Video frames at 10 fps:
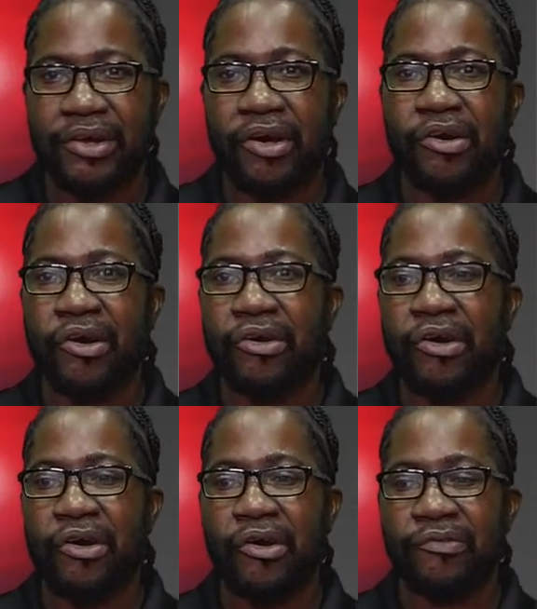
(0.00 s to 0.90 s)
or
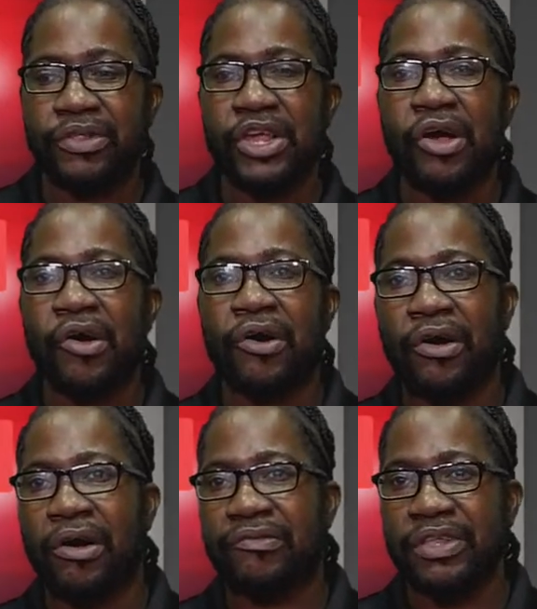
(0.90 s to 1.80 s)
of the
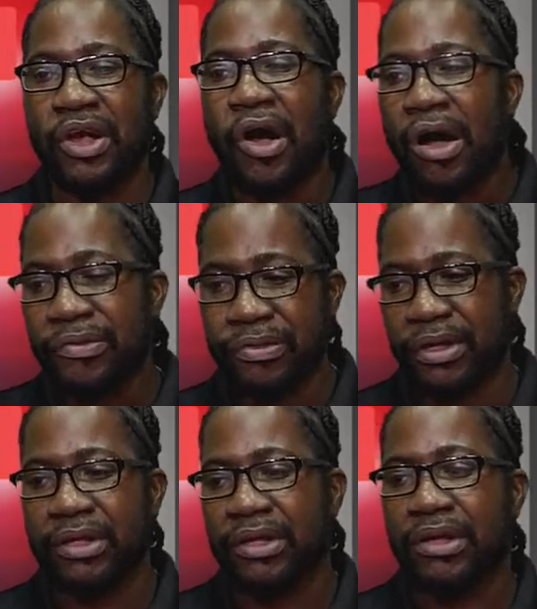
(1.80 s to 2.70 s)

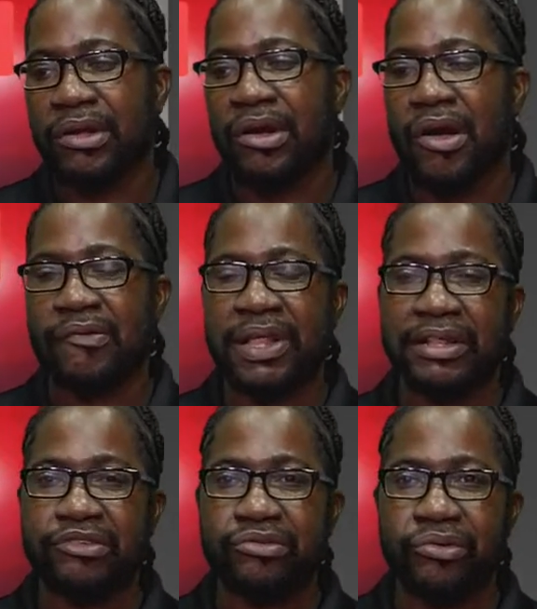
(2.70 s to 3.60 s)
author of
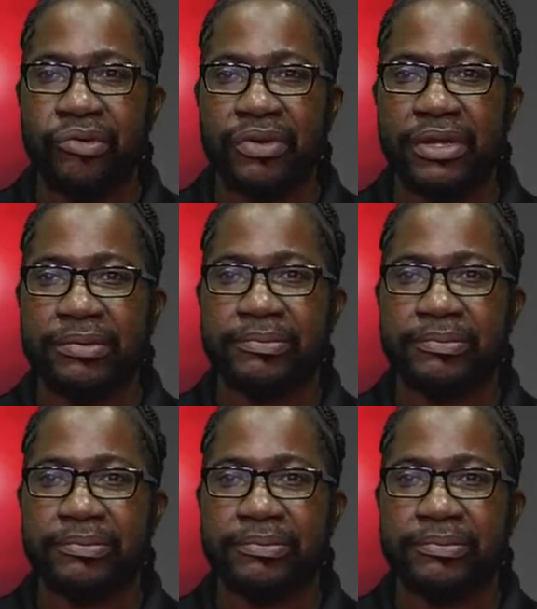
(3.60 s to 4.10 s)
that story.